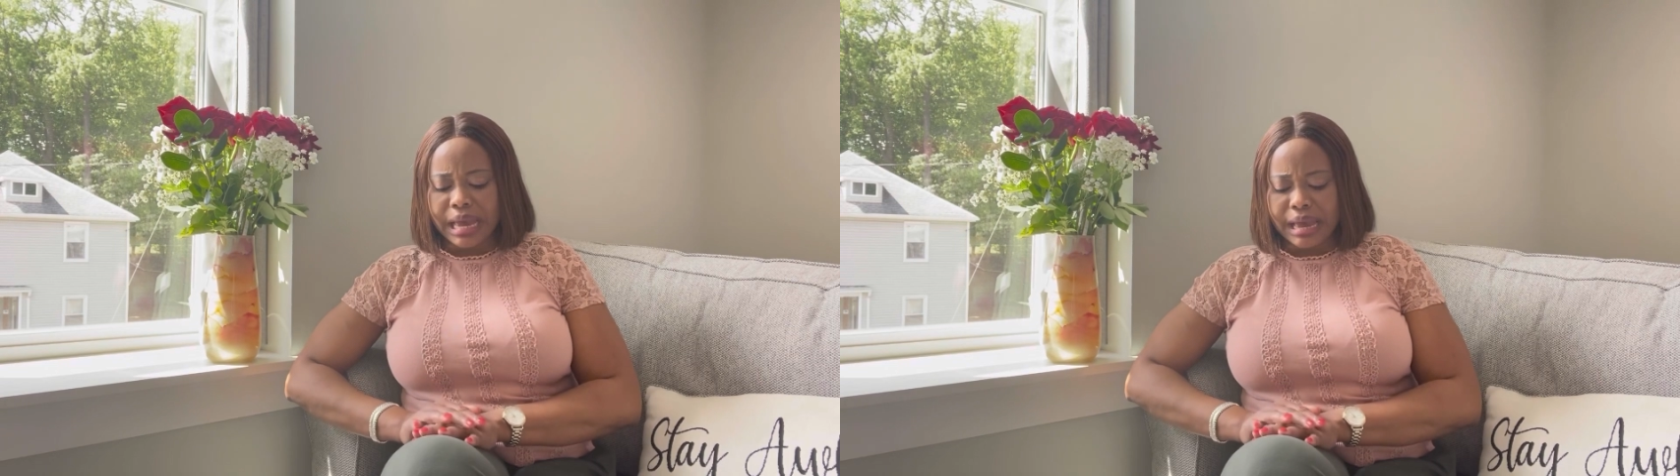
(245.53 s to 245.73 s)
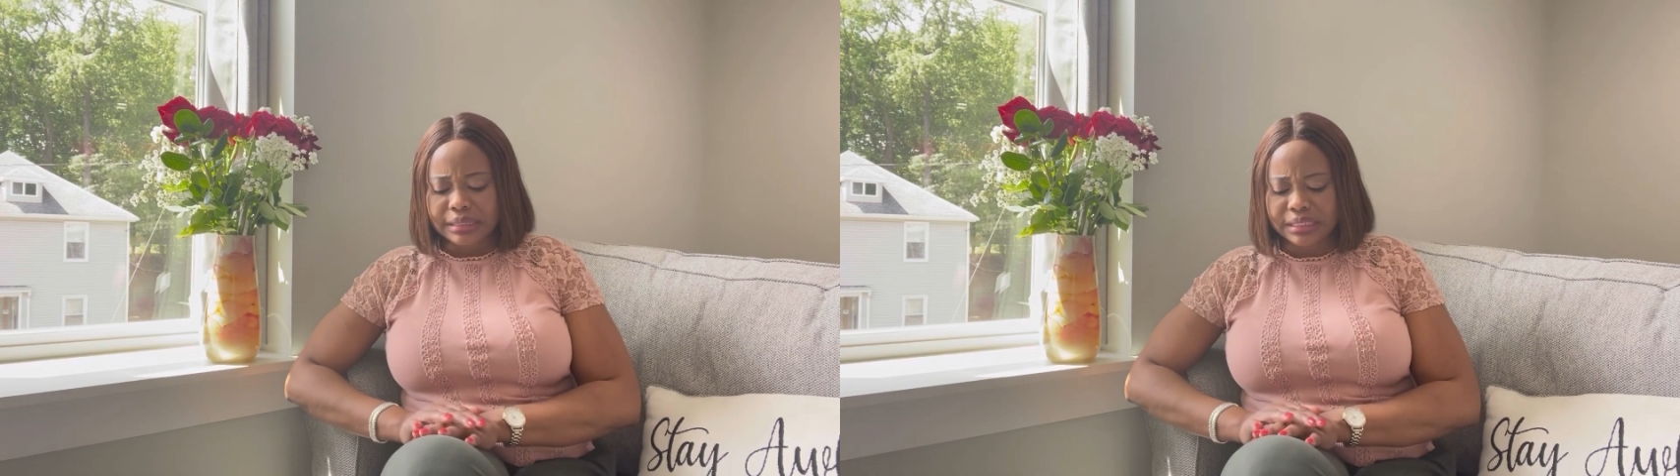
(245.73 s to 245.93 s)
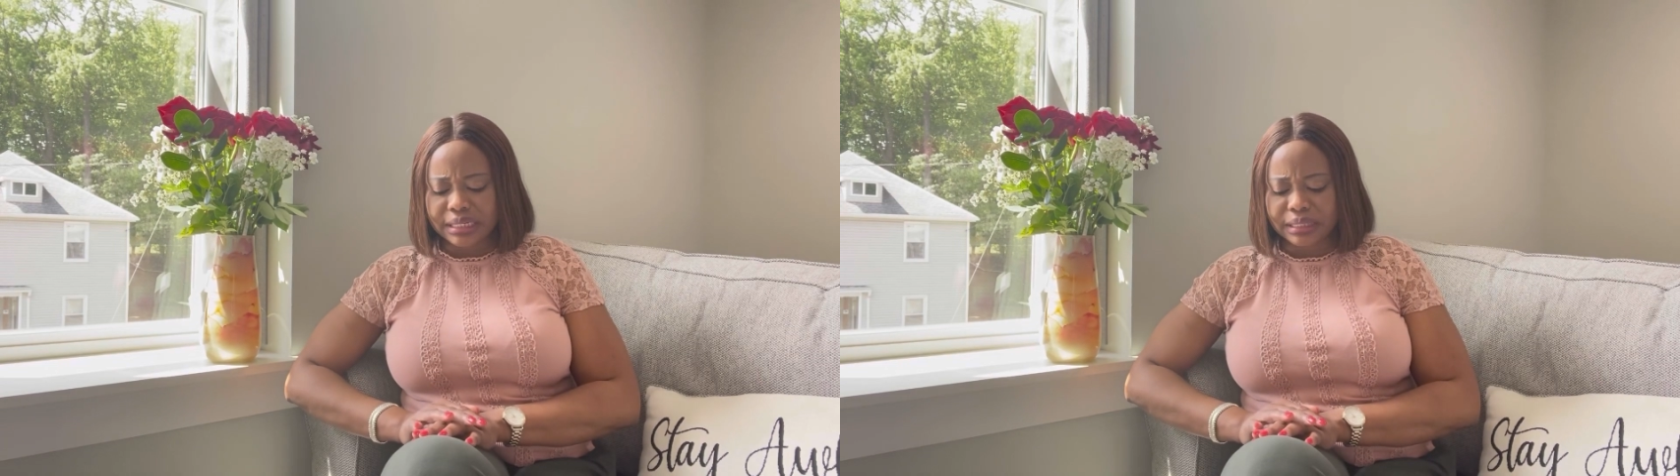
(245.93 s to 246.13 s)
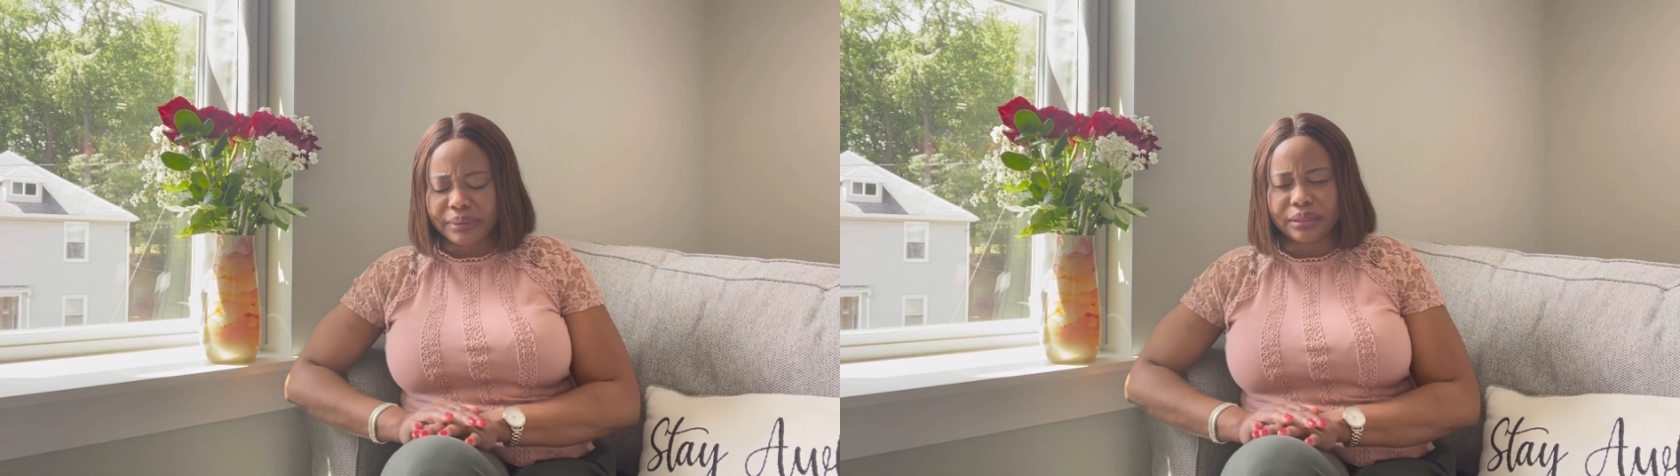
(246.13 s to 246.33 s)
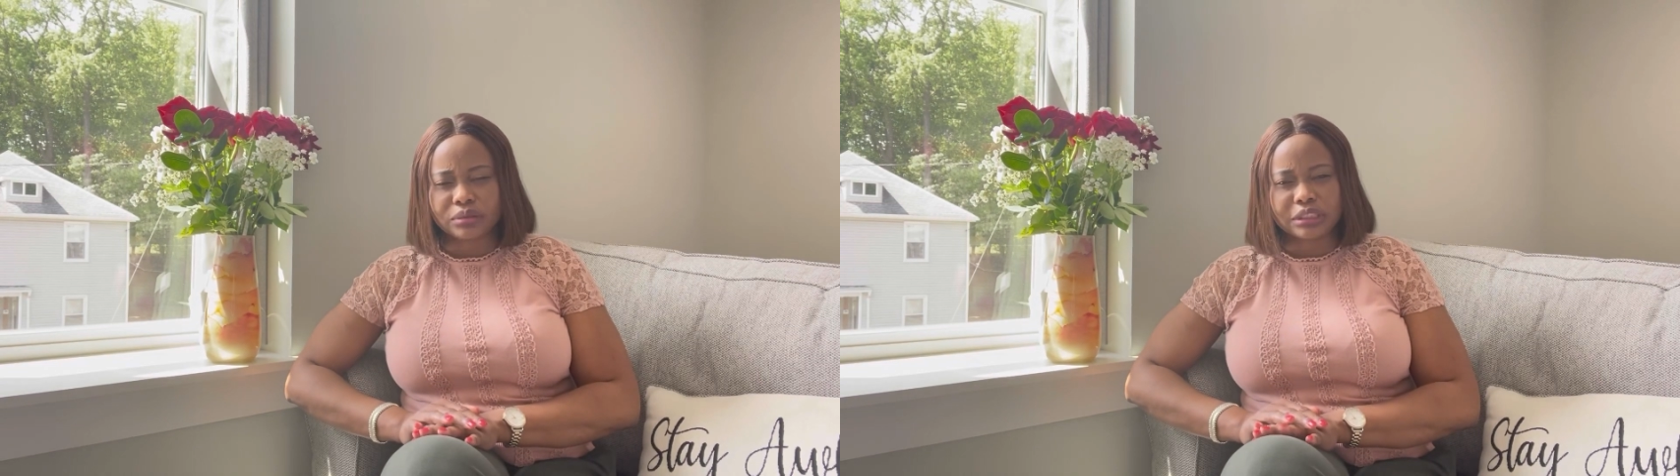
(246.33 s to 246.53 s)
I sat down,
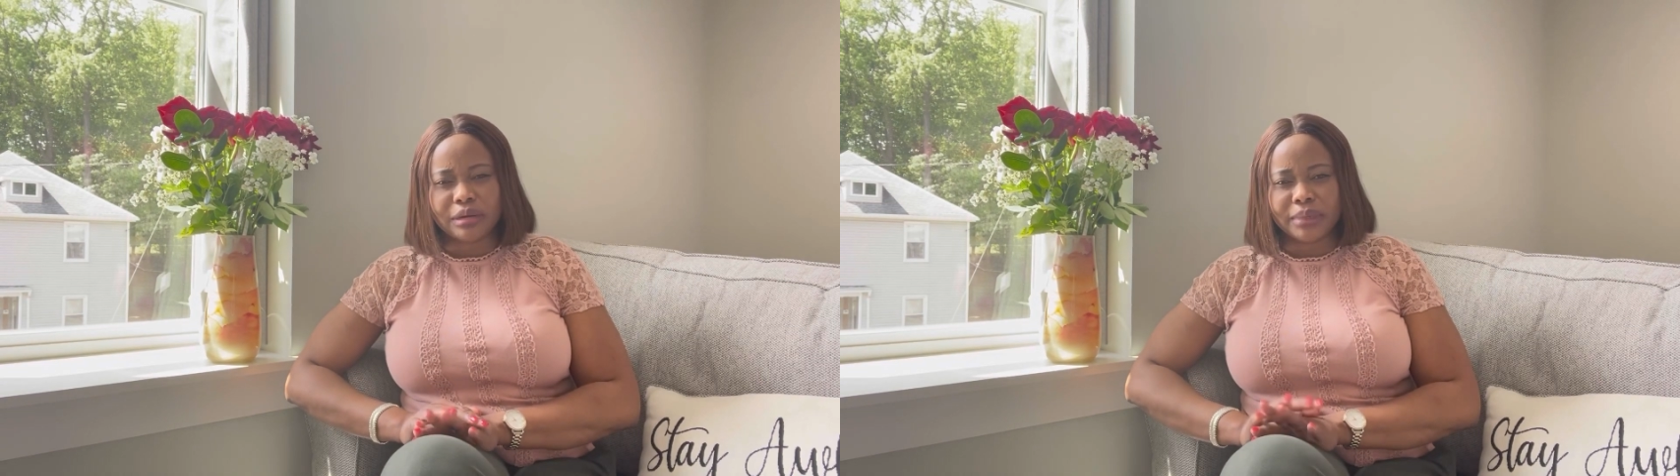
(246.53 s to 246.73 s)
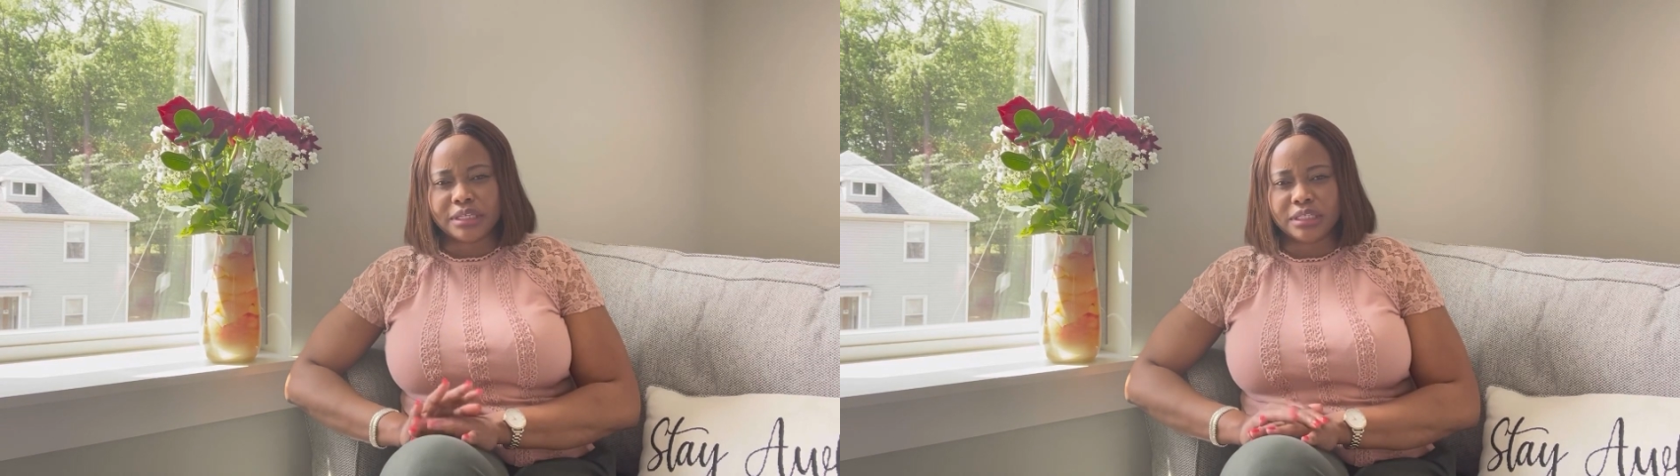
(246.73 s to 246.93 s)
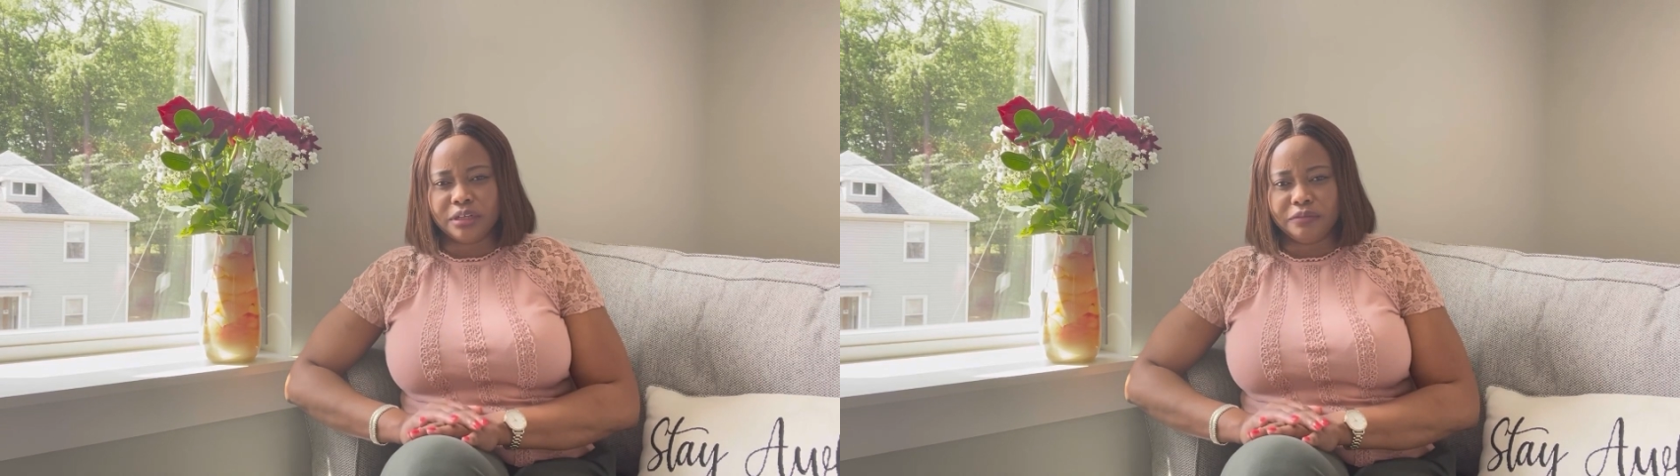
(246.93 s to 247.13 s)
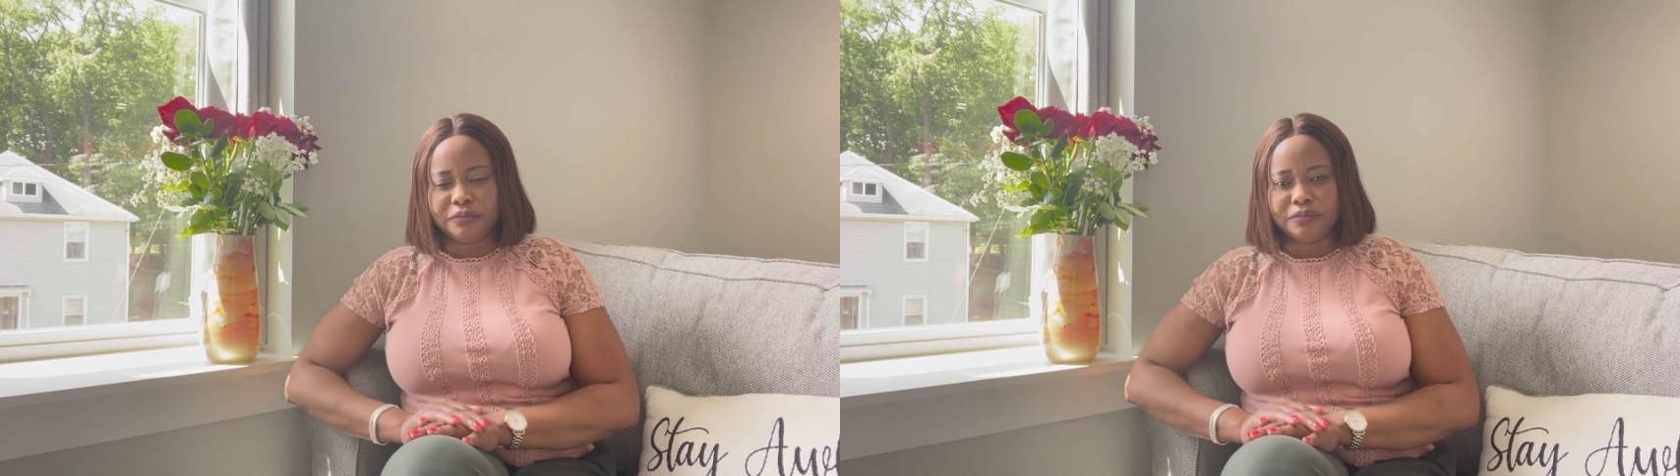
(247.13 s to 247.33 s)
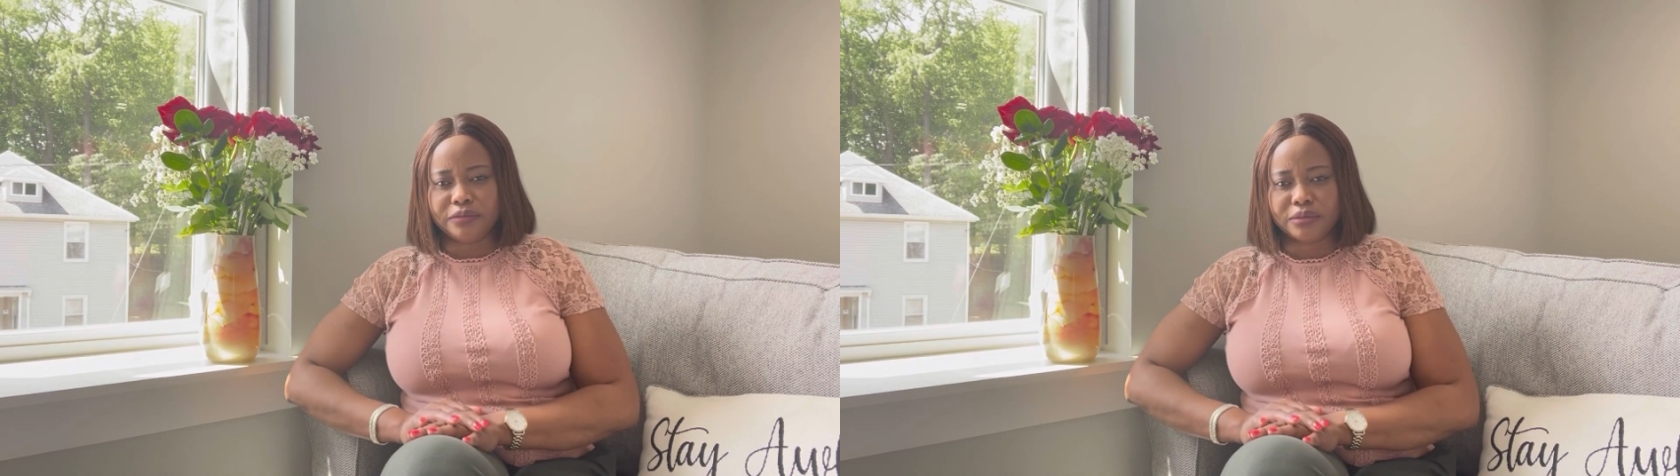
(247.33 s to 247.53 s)
I looked at
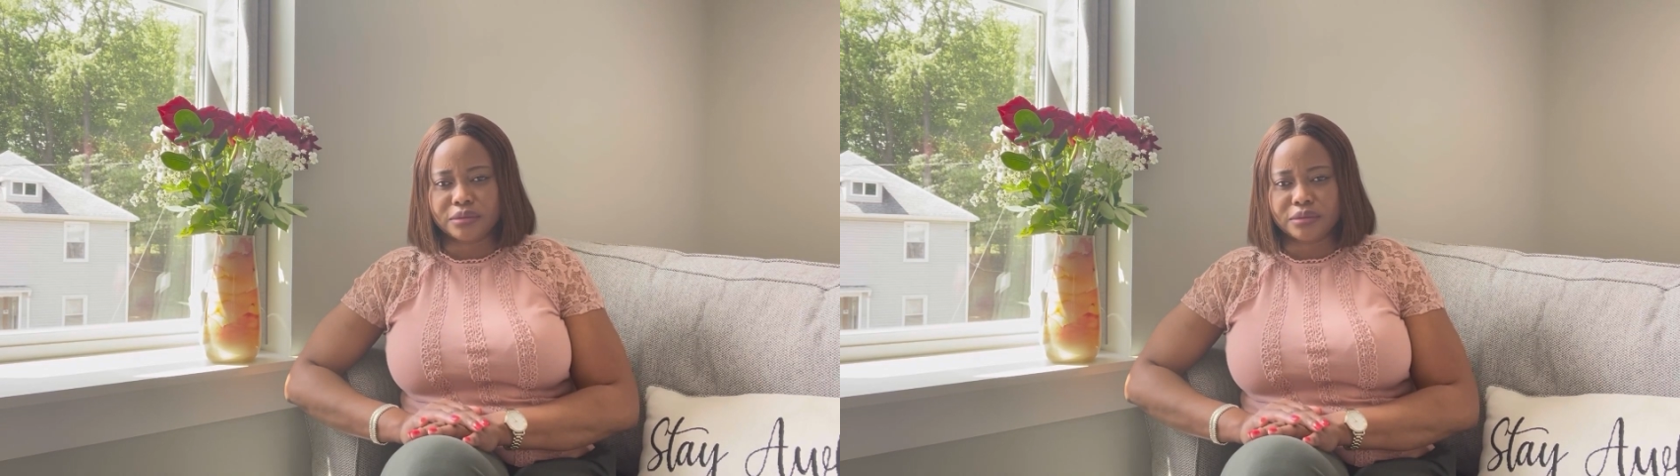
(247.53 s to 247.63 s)
myself.